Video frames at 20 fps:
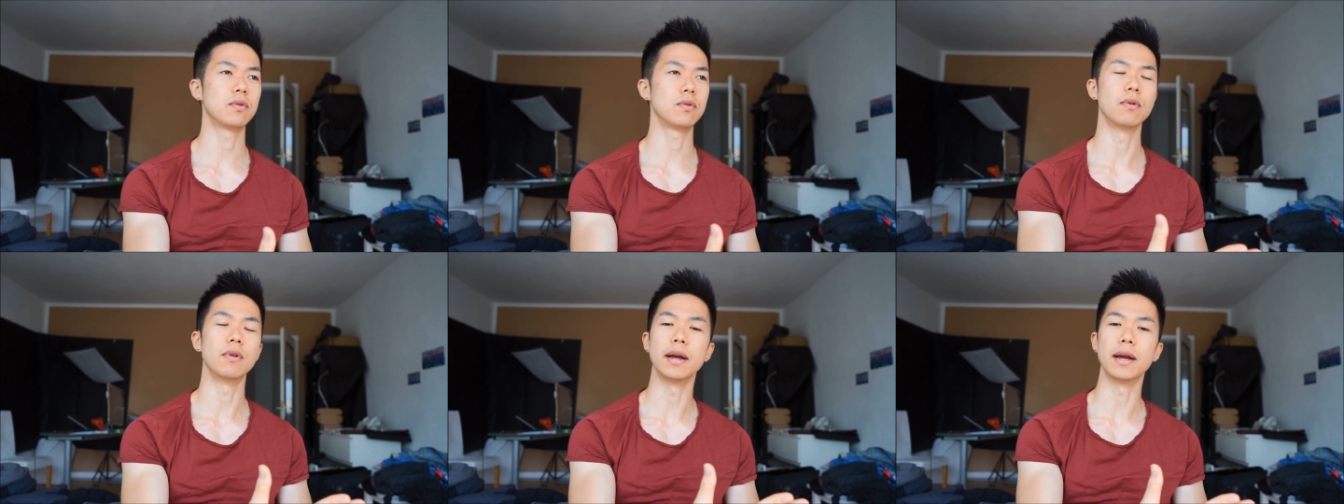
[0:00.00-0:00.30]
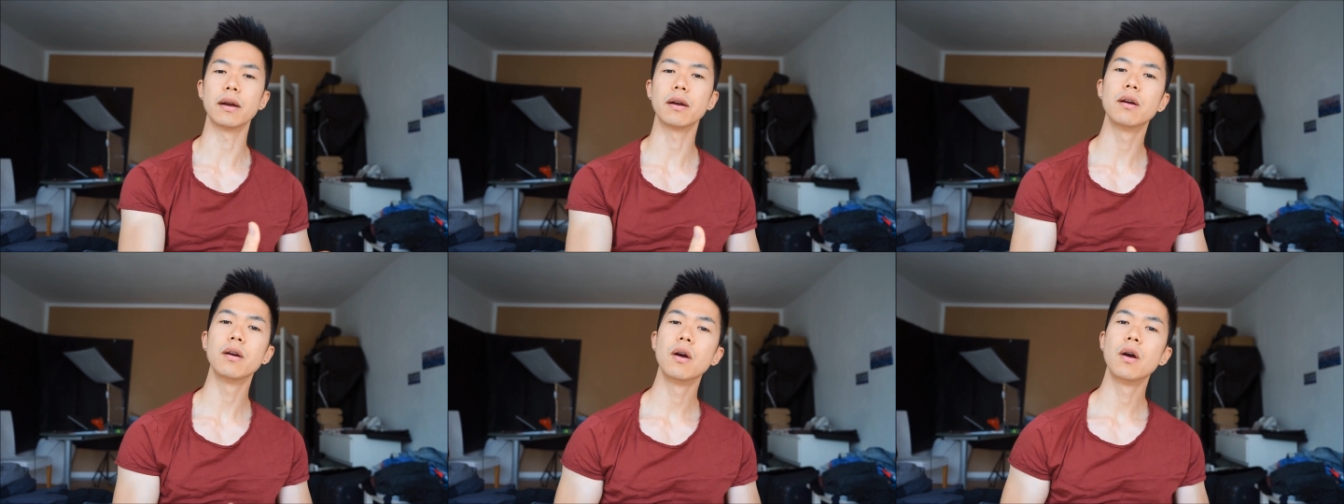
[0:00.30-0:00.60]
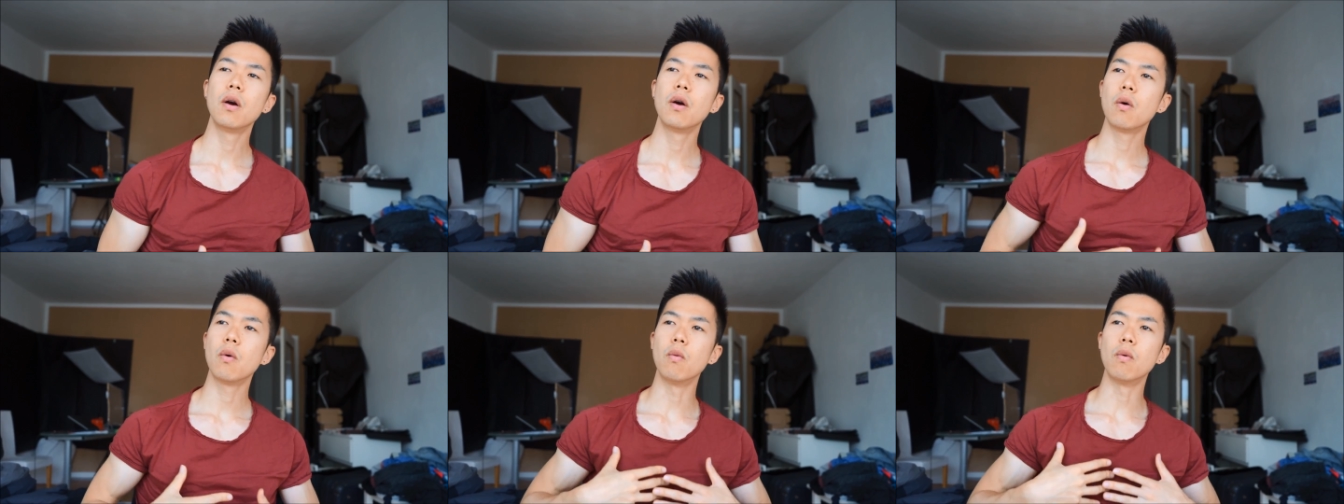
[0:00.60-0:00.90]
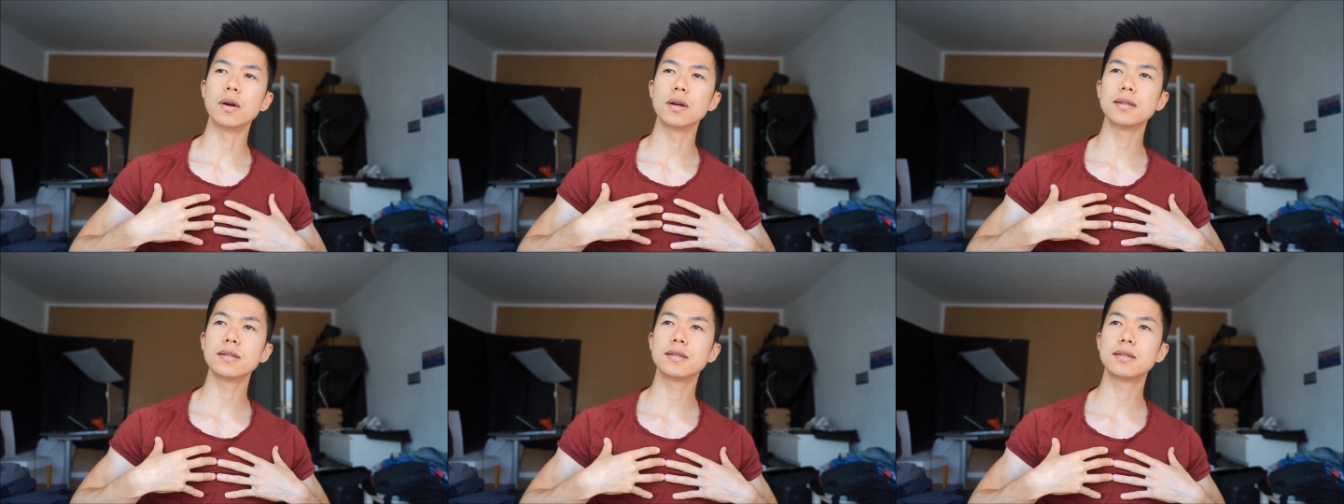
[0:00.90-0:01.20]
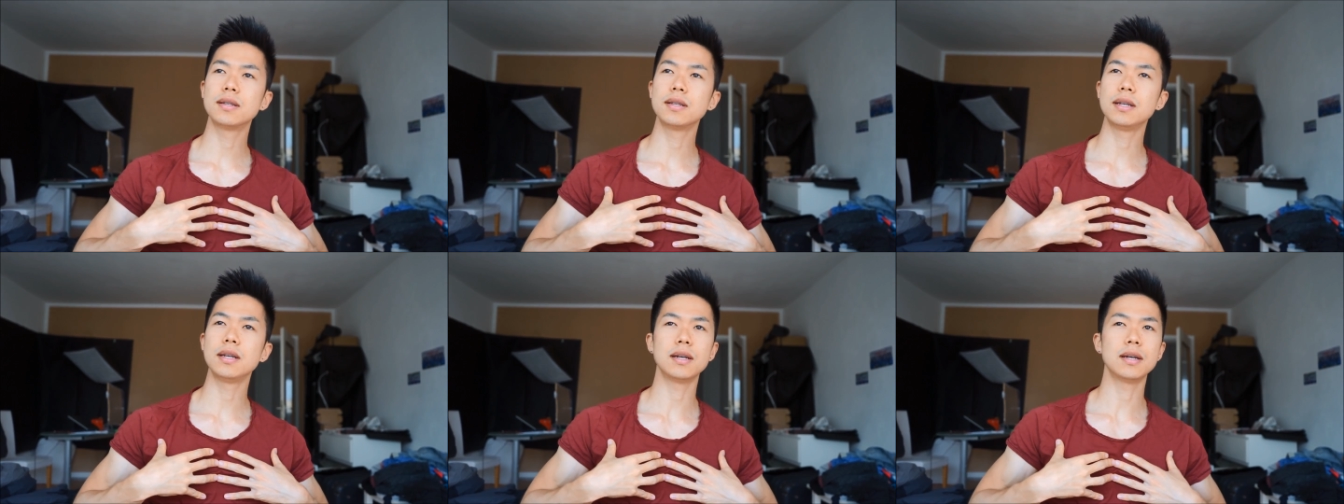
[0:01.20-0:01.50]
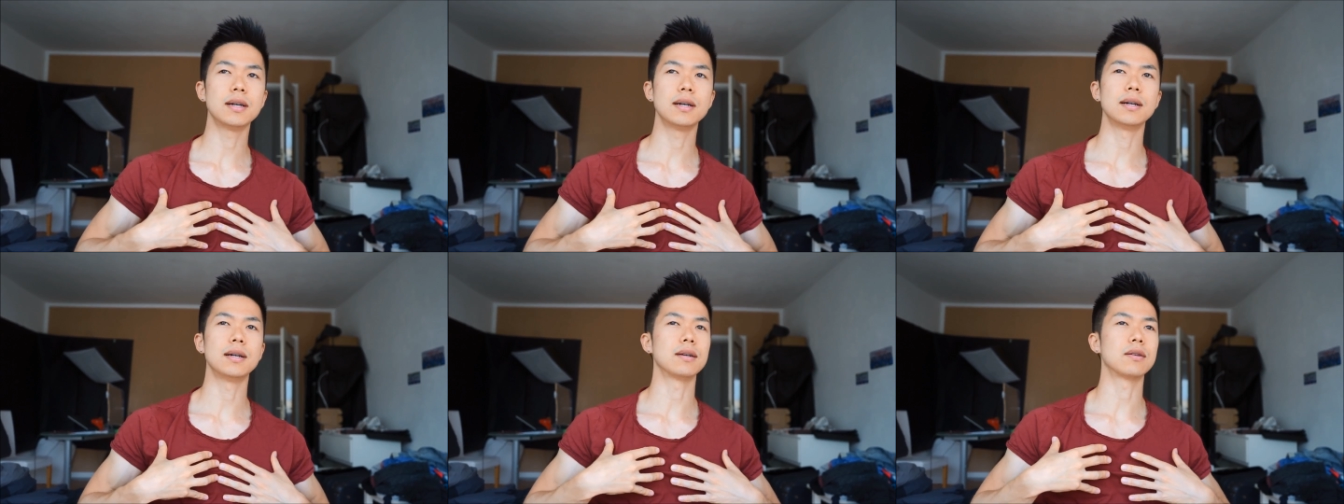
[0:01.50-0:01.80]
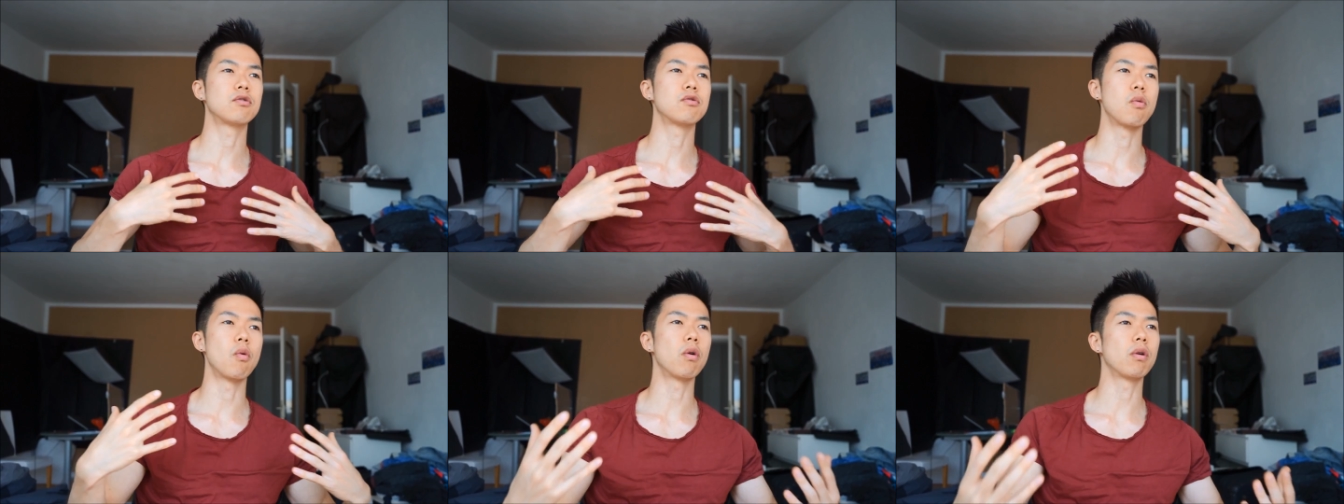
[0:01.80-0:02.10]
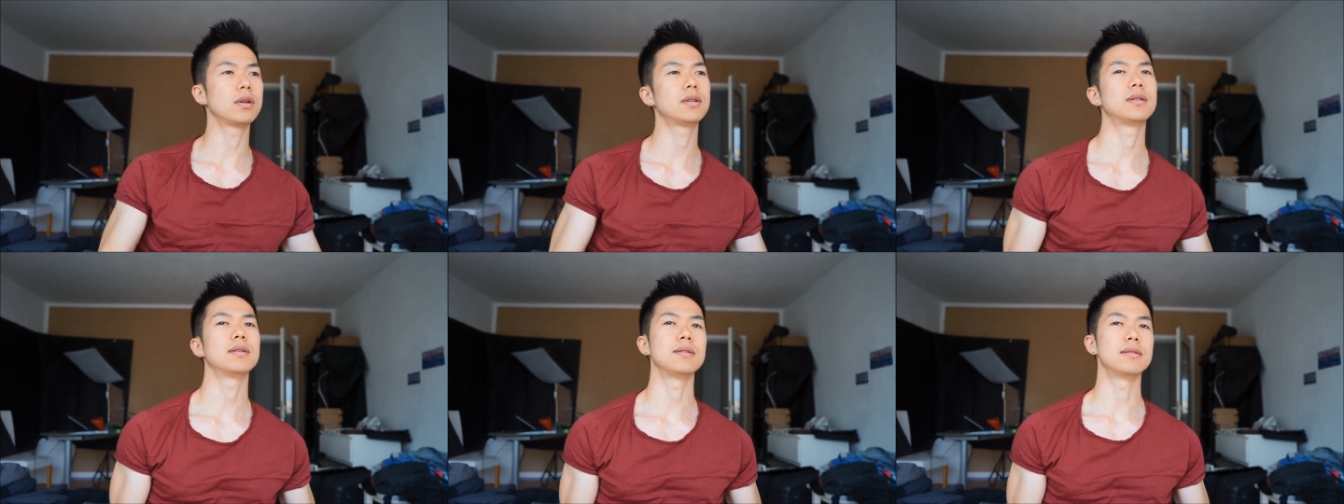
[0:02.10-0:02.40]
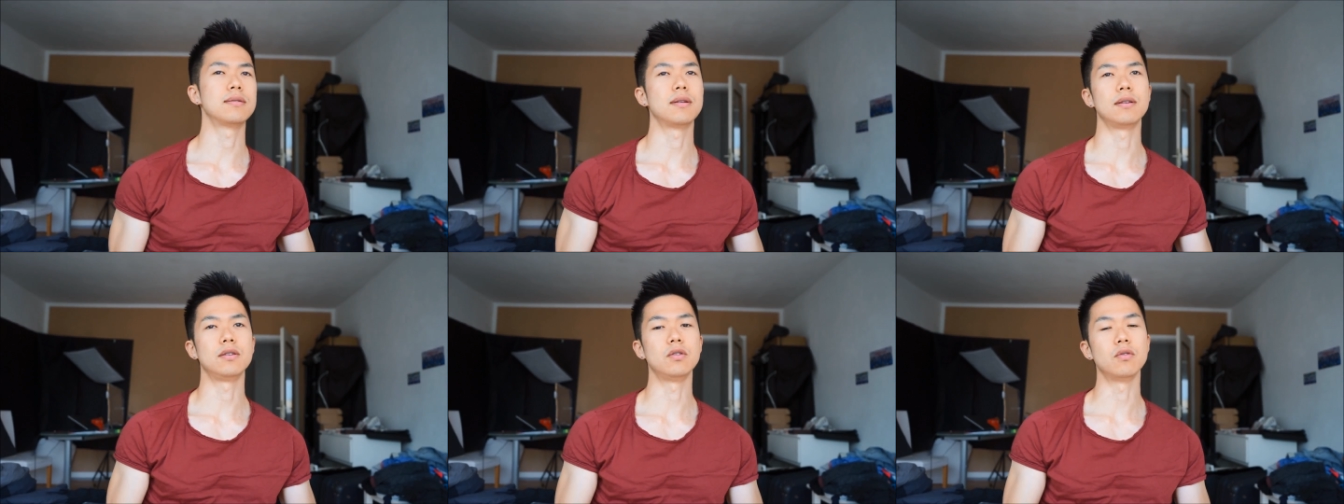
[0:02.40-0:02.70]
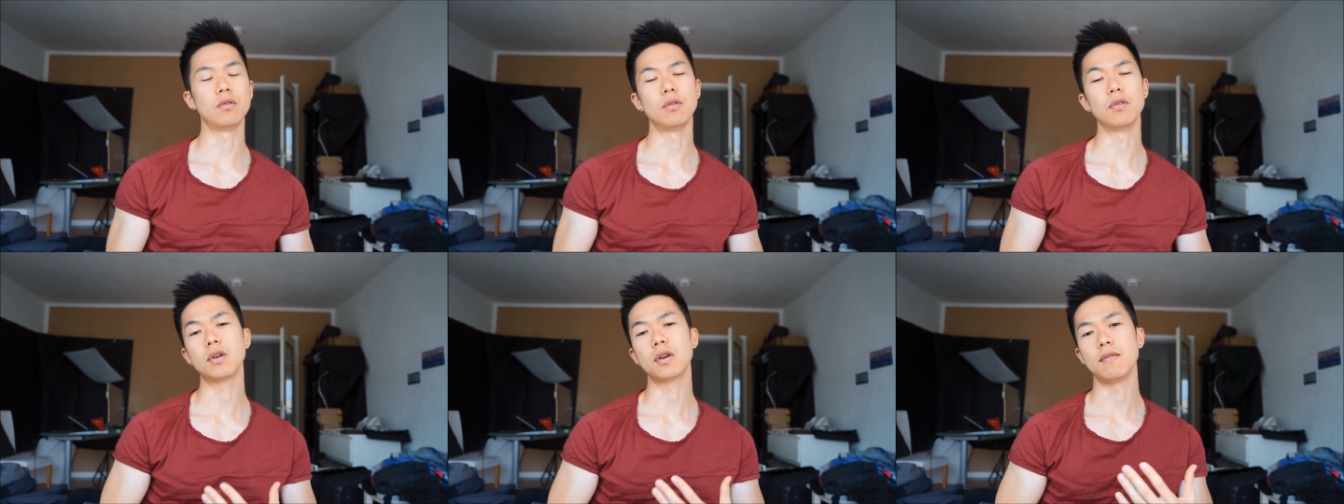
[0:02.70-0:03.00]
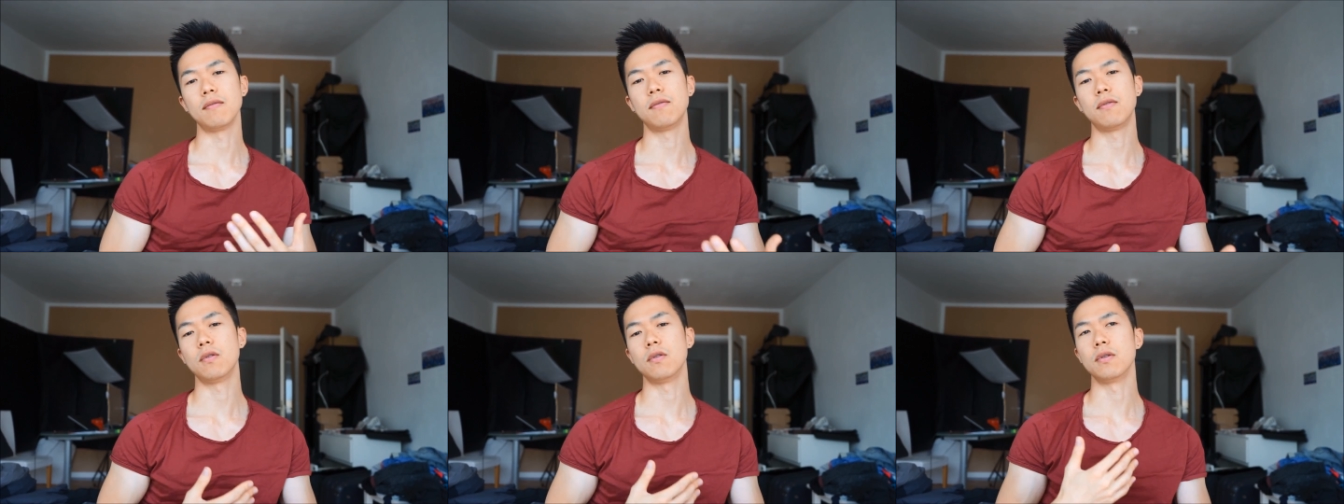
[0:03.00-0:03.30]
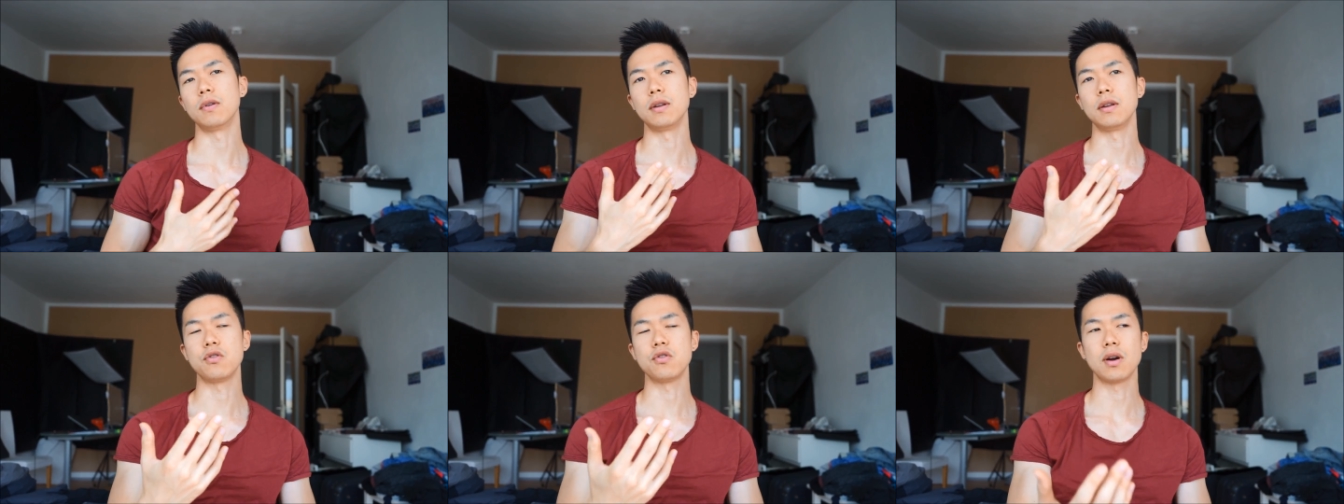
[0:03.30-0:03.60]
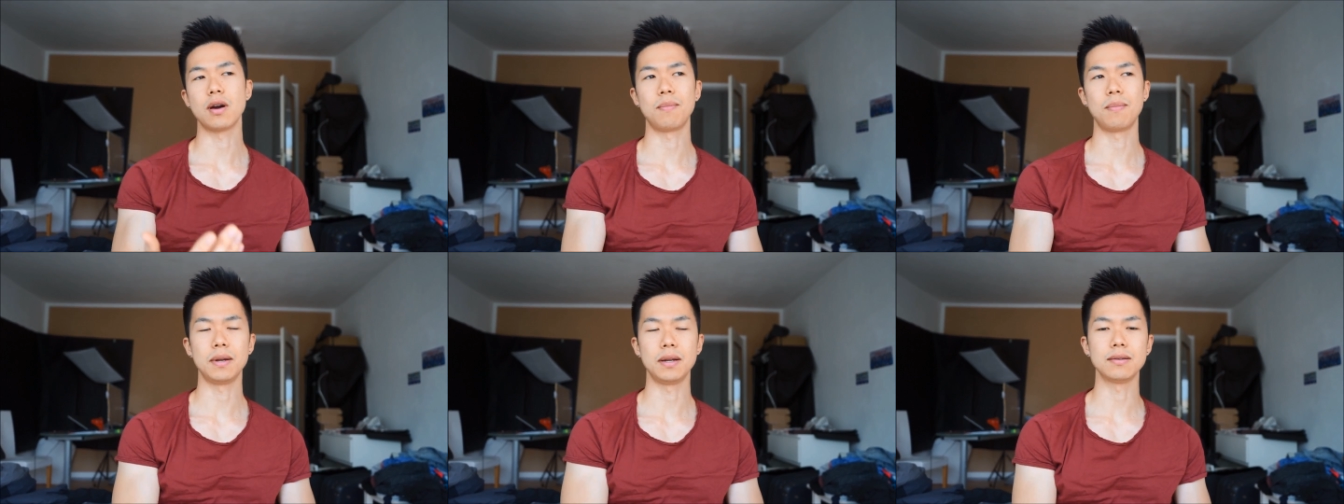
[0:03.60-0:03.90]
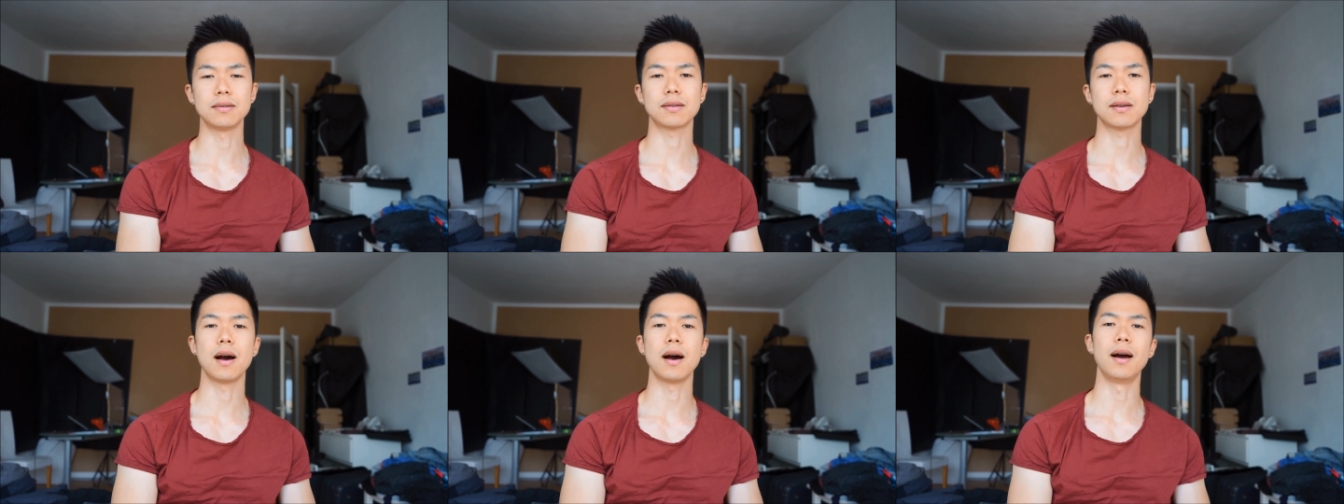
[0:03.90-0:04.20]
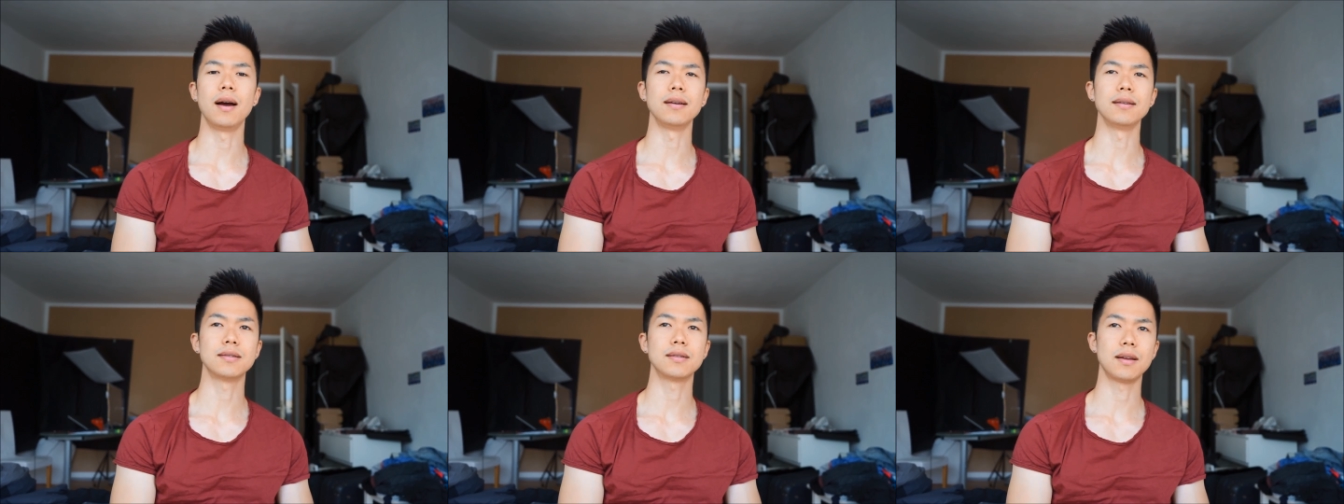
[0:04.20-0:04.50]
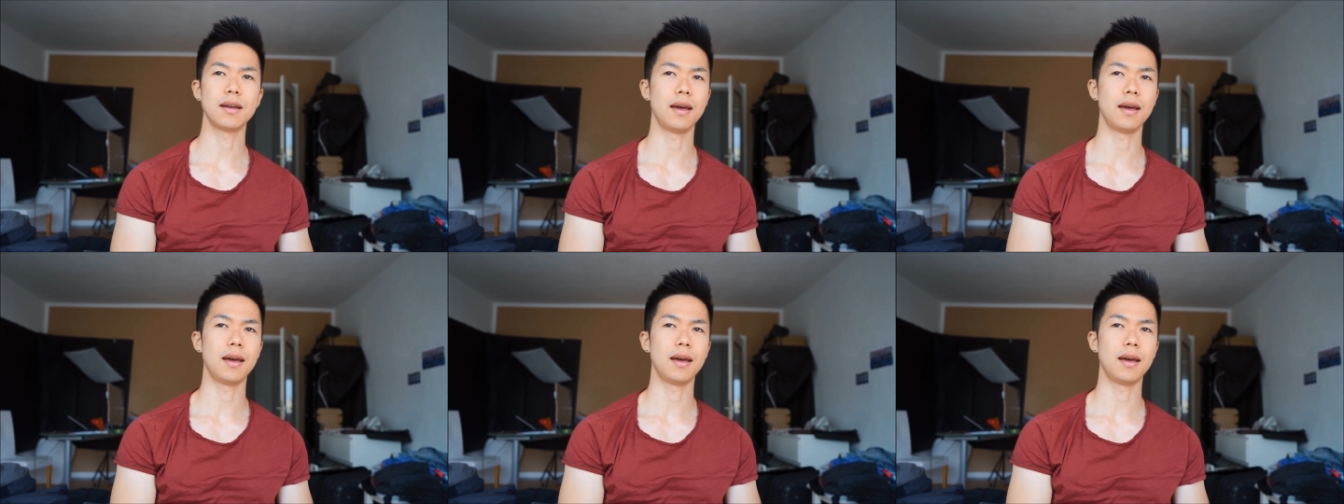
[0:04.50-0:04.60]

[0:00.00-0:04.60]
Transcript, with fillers: Like what is the uh, qualities that you're looking for in Japanese guys?